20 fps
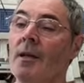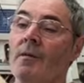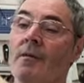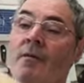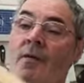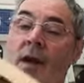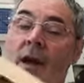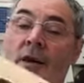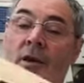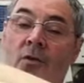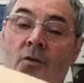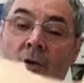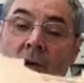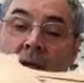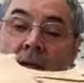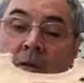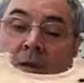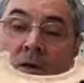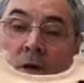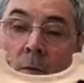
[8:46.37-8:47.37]
for various
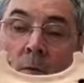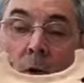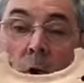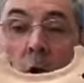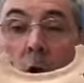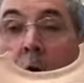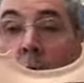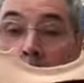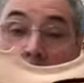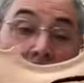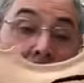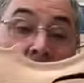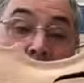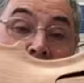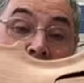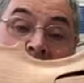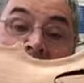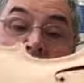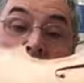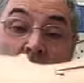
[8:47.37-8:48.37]
reasons, so I'm hoping
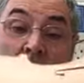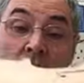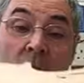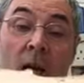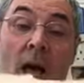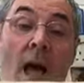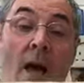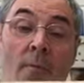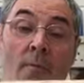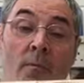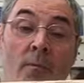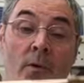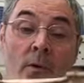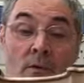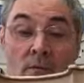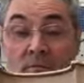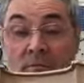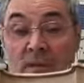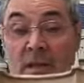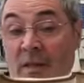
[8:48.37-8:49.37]
this doesn't happen,
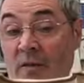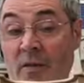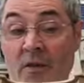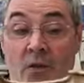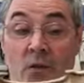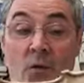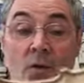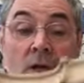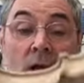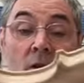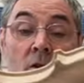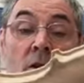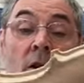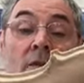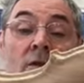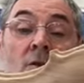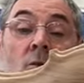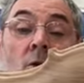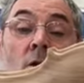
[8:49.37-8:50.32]
but if it does, I'll just have to